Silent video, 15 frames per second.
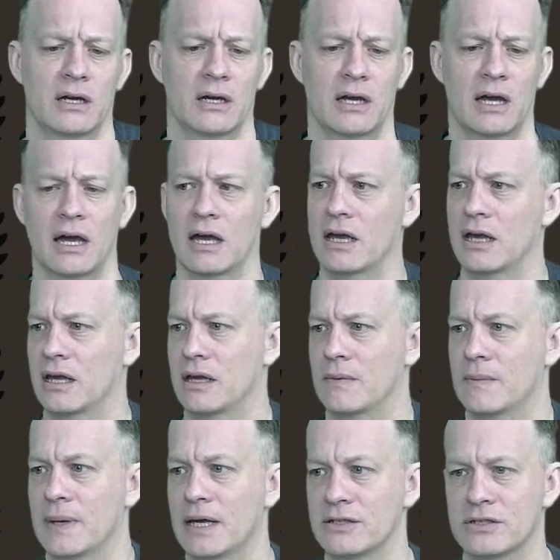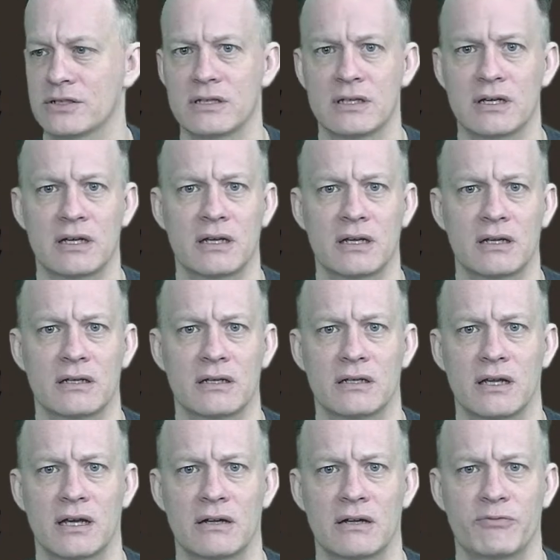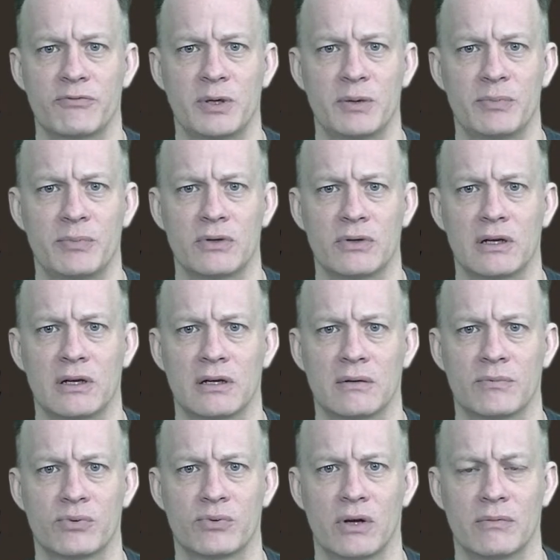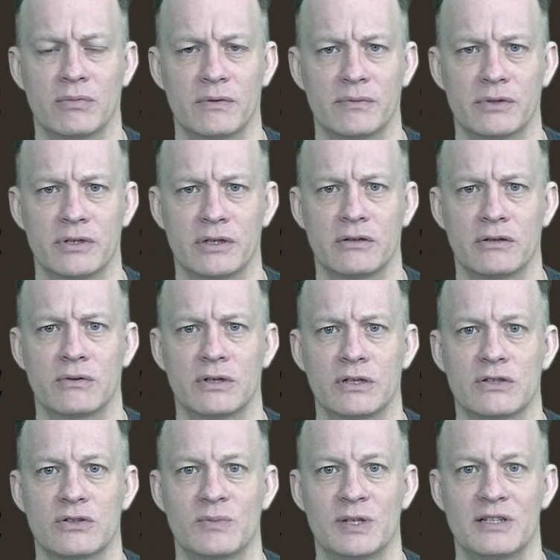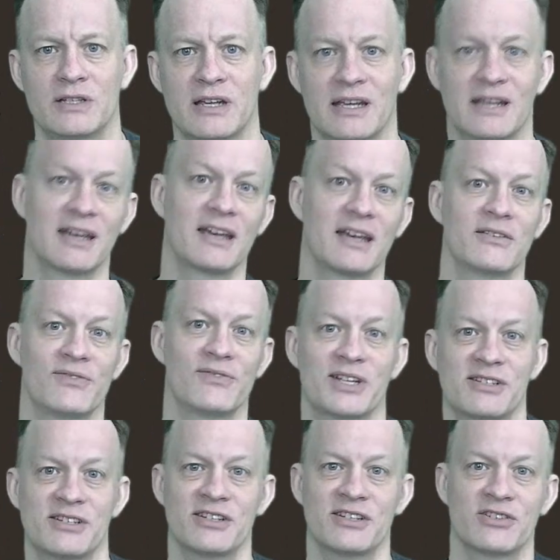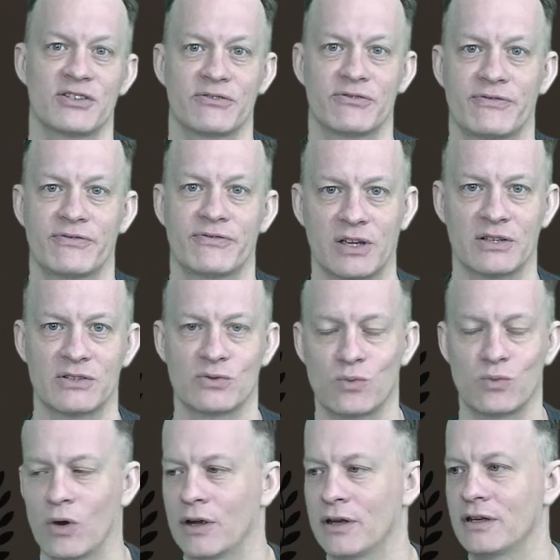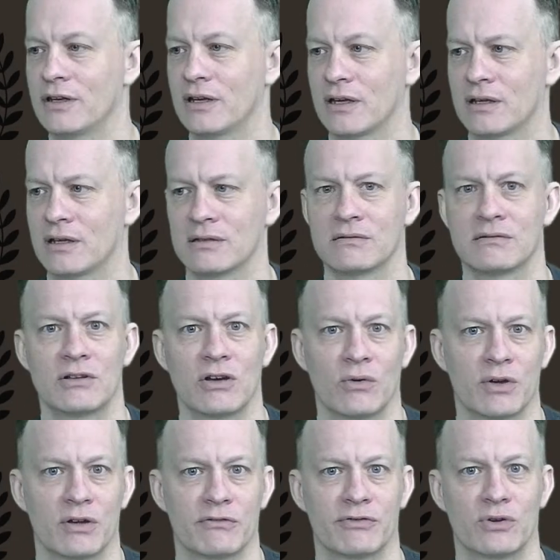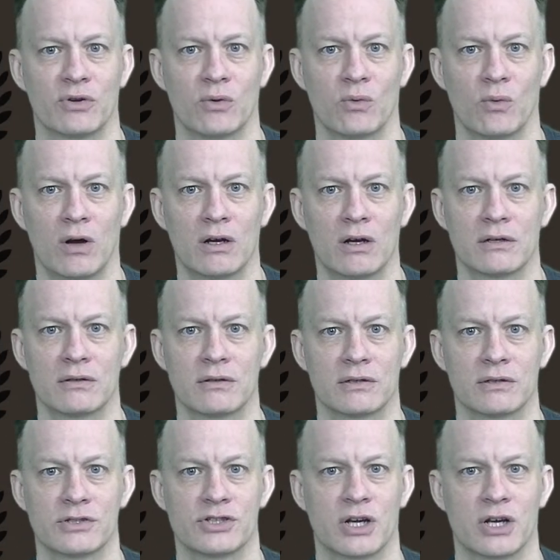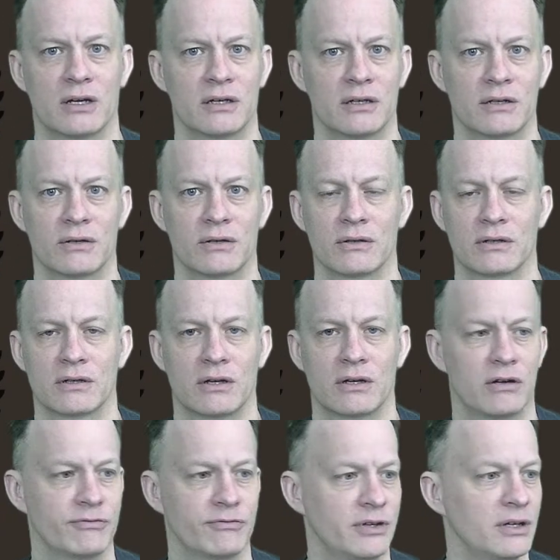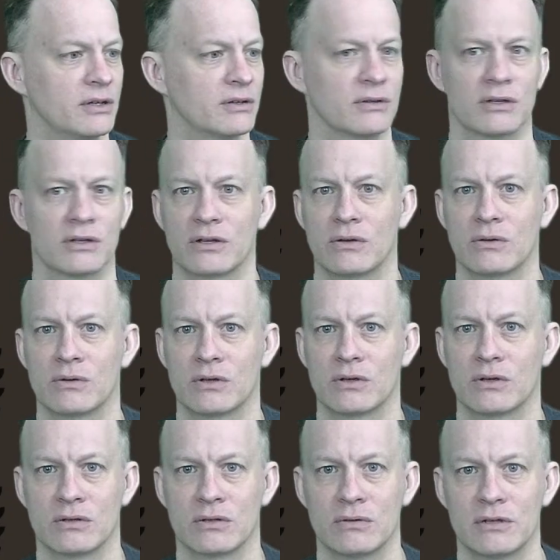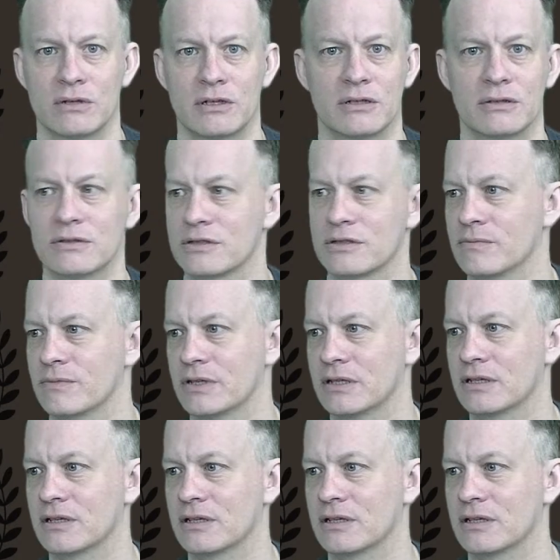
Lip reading: I imagine that a lot of people are probably going to be taking advantage of phase one and going for a walk or a jog or a coffee or a Coca Cola or something.